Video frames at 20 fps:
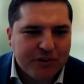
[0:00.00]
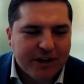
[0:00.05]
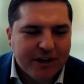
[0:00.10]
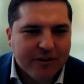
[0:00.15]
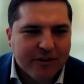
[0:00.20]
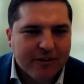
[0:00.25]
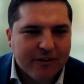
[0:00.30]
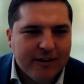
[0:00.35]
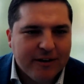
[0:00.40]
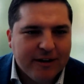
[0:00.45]

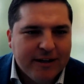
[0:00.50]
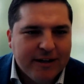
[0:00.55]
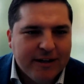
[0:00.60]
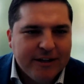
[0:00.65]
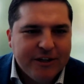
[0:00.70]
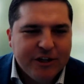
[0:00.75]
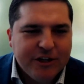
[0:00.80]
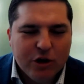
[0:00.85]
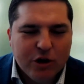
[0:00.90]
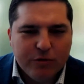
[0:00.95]
here,
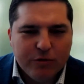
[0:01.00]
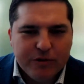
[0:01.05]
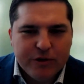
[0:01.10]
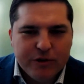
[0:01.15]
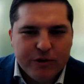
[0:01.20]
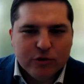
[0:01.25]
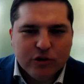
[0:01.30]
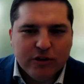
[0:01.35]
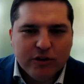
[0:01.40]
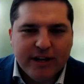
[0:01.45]

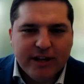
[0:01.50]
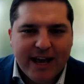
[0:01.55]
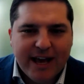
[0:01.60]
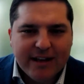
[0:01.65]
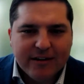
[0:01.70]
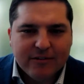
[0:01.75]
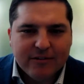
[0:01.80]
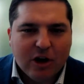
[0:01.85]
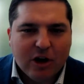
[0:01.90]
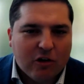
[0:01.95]
you look
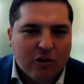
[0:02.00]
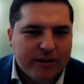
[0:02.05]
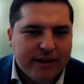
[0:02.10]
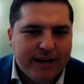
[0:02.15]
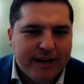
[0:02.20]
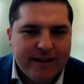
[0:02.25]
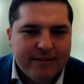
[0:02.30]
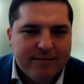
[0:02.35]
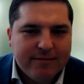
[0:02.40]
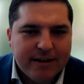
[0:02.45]
at, call it
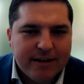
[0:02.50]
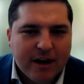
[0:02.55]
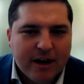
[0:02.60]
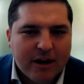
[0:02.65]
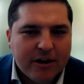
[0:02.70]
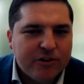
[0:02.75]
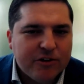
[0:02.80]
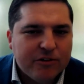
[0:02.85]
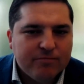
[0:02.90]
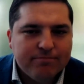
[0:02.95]
an
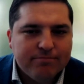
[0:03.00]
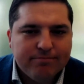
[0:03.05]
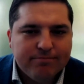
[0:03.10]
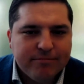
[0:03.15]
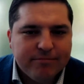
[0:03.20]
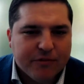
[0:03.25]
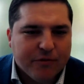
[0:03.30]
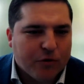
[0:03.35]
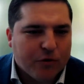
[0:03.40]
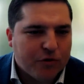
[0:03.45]

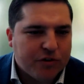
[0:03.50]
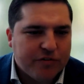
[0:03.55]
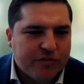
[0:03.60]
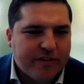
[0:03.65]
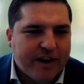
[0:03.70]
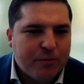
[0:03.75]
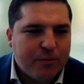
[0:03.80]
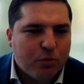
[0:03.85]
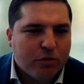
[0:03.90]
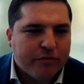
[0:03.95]

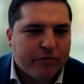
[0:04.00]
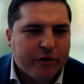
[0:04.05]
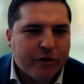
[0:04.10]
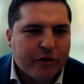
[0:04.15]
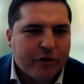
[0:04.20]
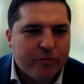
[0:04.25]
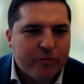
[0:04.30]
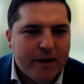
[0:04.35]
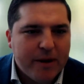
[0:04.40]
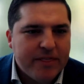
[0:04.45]
undiversified
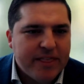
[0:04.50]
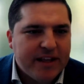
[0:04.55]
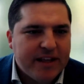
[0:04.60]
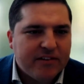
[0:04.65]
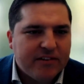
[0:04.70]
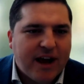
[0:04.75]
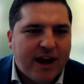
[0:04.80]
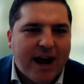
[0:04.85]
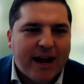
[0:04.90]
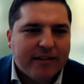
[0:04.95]
portfolio, maybe
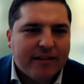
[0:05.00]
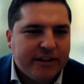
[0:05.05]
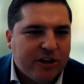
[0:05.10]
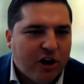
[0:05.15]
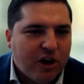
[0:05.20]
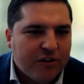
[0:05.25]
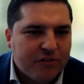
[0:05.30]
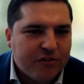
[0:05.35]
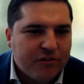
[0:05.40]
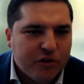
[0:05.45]
that's highly
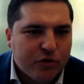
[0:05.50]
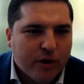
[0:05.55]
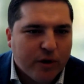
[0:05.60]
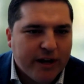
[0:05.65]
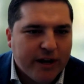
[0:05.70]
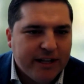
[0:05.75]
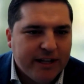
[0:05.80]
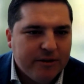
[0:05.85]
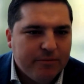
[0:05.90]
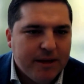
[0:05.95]

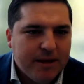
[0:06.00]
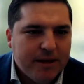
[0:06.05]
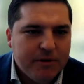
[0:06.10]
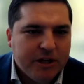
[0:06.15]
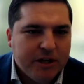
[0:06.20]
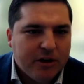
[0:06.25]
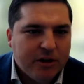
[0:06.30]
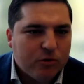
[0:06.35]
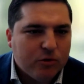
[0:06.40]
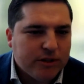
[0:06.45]
concentrated,
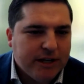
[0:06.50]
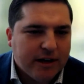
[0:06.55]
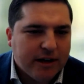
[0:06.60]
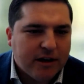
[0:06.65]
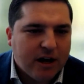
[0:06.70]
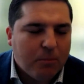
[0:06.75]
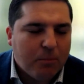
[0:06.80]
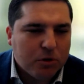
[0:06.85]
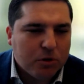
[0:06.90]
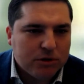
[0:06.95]
maybe only a
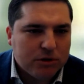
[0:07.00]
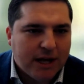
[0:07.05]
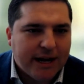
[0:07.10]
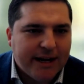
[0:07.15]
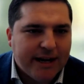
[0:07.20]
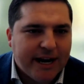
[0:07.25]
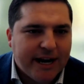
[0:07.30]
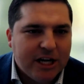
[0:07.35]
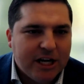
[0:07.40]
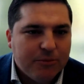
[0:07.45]
couple
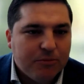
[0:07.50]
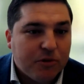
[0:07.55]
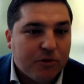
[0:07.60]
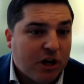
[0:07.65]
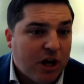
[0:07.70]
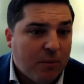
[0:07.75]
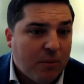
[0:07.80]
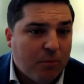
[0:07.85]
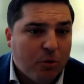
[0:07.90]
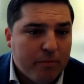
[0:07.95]
line items, a
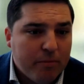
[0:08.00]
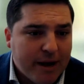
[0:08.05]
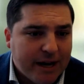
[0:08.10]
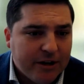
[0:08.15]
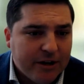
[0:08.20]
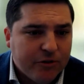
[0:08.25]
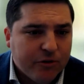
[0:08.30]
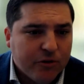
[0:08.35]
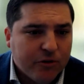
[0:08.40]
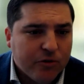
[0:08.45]
couple
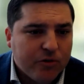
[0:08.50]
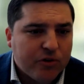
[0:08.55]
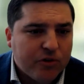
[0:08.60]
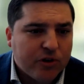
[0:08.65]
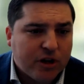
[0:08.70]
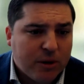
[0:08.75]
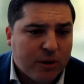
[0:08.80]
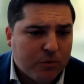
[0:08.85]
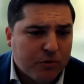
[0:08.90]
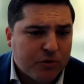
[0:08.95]
managers, a
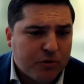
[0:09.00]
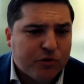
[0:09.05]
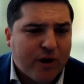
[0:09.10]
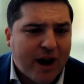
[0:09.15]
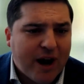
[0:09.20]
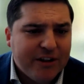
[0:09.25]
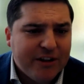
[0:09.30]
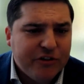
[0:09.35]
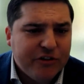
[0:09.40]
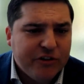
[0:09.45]
couple
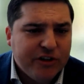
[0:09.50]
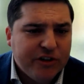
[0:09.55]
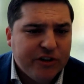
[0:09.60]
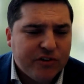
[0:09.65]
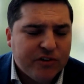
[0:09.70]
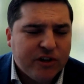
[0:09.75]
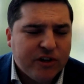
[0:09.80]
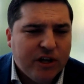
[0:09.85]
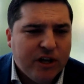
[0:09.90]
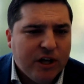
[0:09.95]

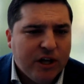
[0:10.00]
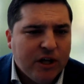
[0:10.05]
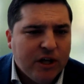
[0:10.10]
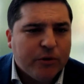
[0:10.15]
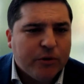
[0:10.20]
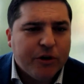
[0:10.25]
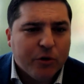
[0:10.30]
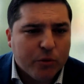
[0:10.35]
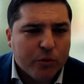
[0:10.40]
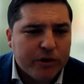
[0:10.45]
strategies,
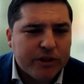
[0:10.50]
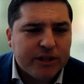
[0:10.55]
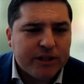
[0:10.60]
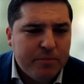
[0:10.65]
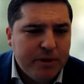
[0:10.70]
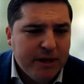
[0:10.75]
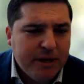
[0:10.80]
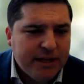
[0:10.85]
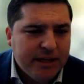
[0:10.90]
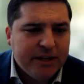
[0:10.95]
where you're really
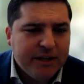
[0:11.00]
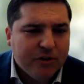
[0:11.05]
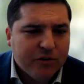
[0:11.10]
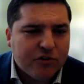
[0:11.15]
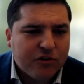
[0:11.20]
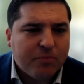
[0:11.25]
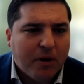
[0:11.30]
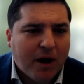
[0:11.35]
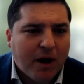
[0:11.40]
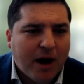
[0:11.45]
picking your
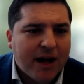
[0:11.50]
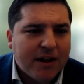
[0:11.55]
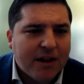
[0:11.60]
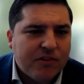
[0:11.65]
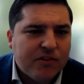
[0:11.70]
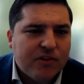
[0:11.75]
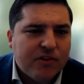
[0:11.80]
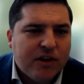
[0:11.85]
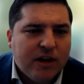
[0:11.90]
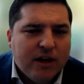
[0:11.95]

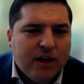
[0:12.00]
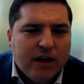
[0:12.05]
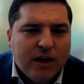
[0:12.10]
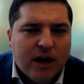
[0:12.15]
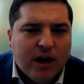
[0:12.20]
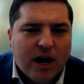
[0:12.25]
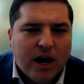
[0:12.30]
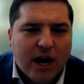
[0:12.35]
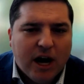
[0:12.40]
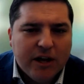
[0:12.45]
spots
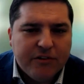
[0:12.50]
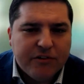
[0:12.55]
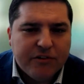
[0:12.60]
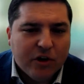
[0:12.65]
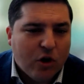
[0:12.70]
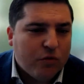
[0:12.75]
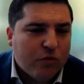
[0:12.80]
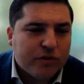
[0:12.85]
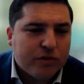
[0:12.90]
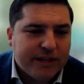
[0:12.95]
to
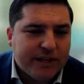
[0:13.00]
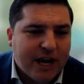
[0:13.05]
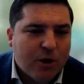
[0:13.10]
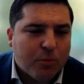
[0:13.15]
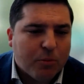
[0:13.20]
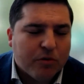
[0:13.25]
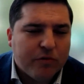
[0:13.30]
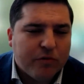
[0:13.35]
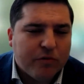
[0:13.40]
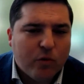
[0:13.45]
hopefully
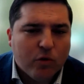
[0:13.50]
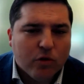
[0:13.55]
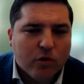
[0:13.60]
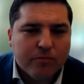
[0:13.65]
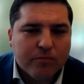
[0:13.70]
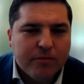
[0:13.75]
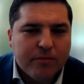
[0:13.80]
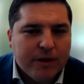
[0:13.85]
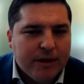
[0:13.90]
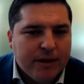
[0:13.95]

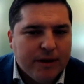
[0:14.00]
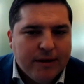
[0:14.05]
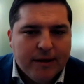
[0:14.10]
outperform,